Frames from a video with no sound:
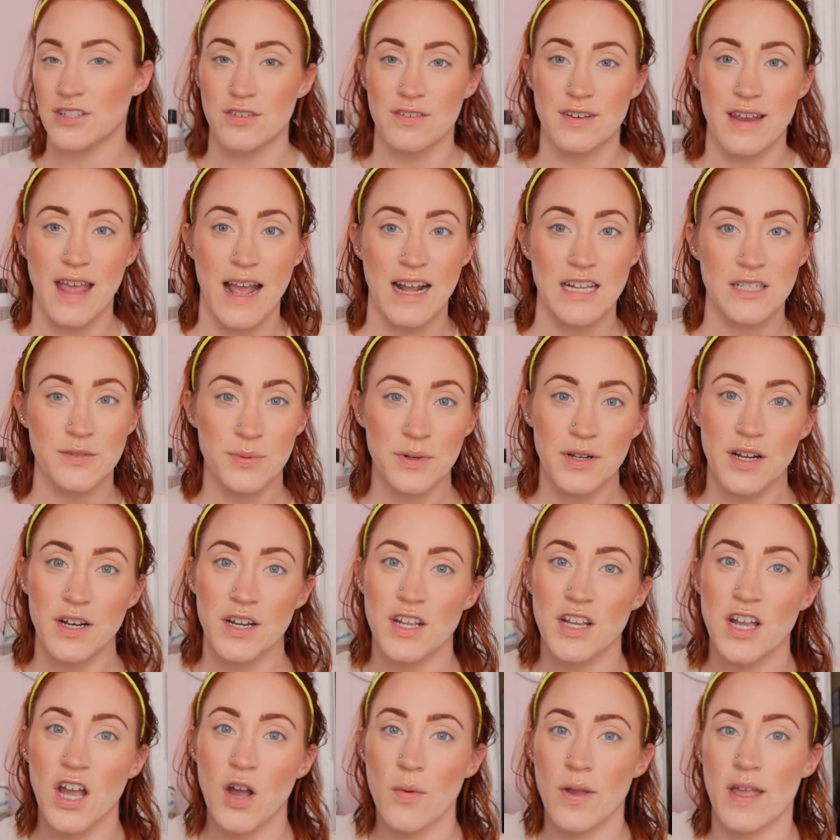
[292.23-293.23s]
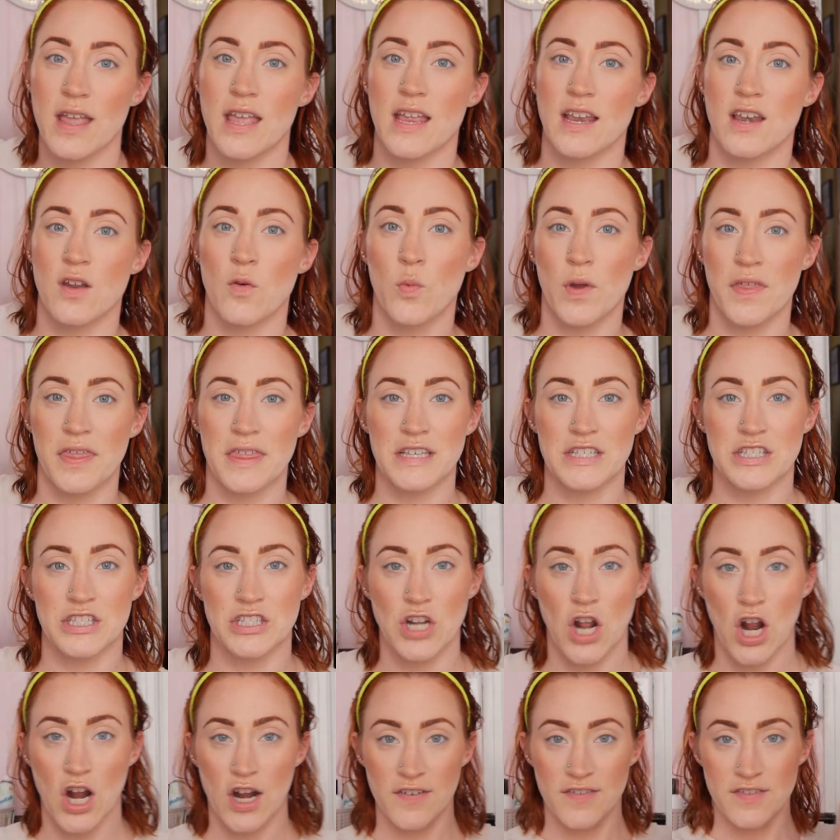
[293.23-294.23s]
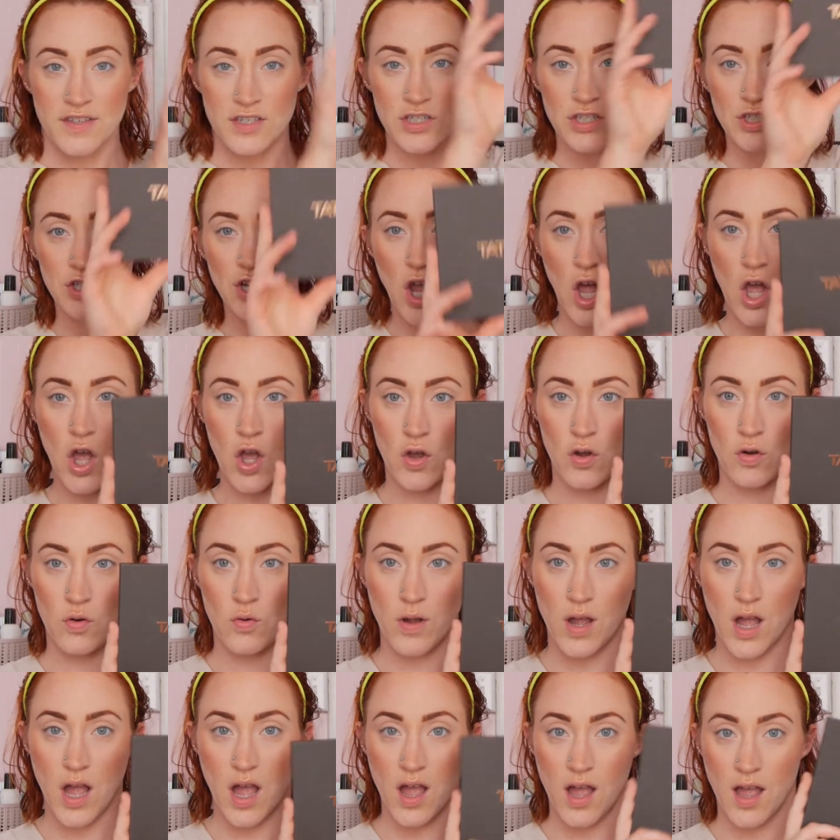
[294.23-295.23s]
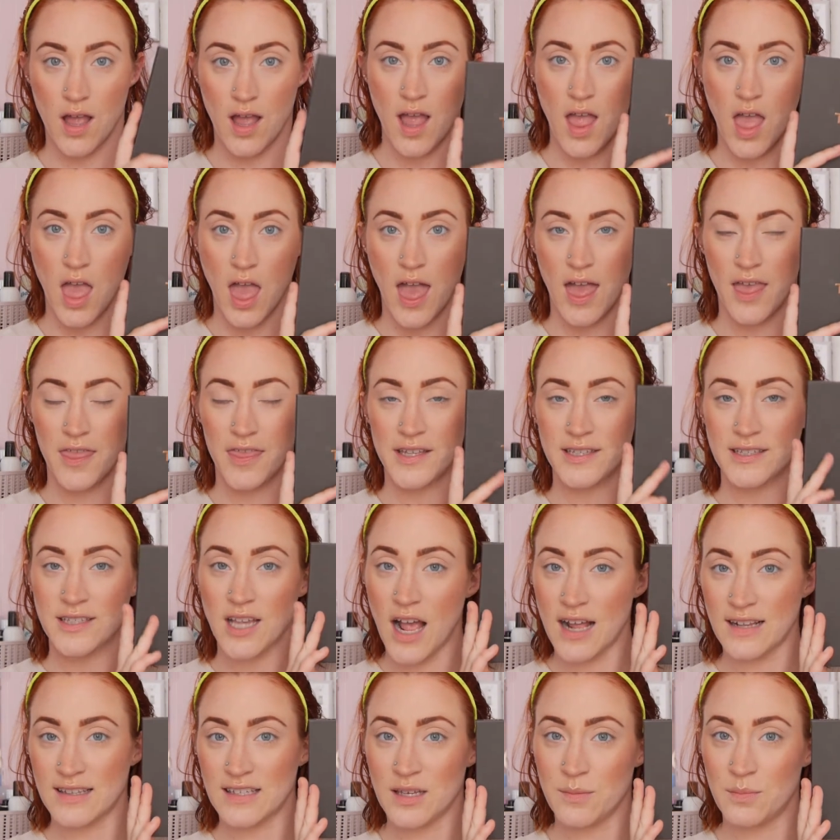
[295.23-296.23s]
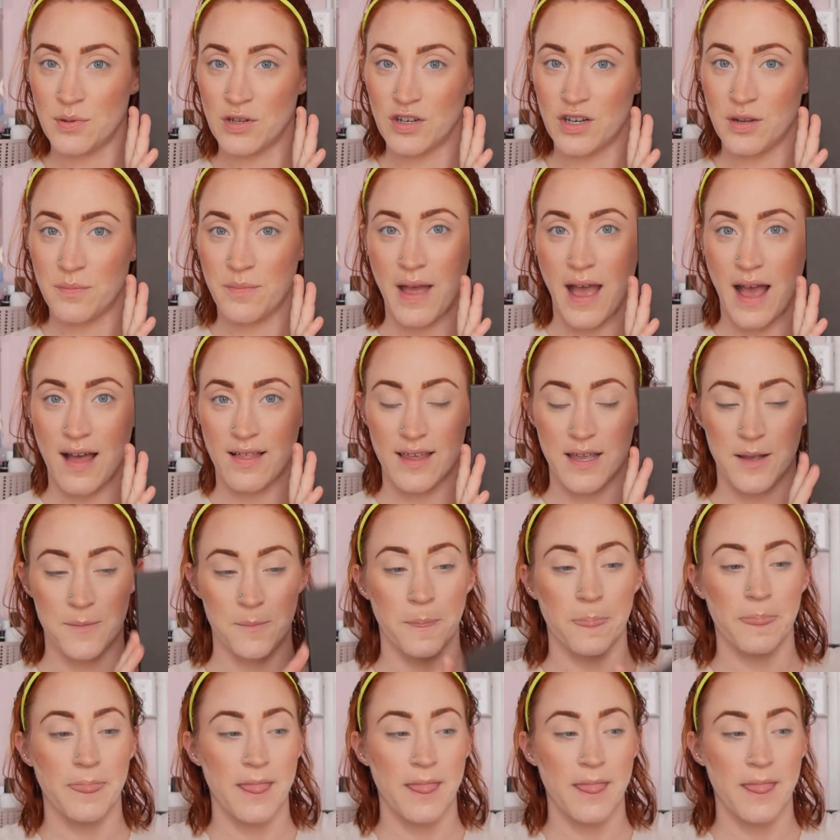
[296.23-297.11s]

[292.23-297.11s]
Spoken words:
so next we're going to go in with the star of the show, the Tati Beauty Palette.